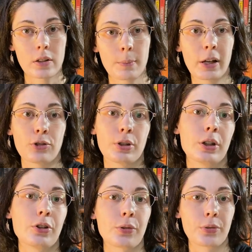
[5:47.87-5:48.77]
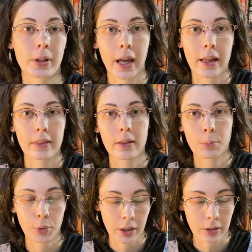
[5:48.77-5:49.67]
to make sure you don't forget the
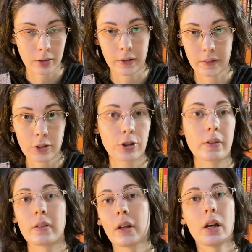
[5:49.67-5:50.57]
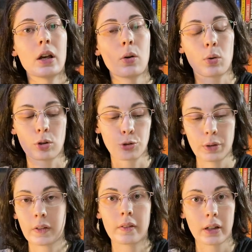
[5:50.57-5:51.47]
important decisions or
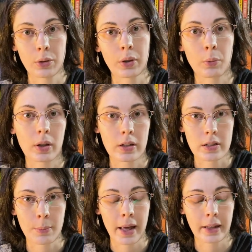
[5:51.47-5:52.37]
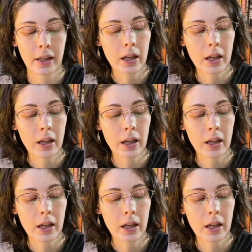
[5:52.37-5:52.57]
choices that you had wanted to make.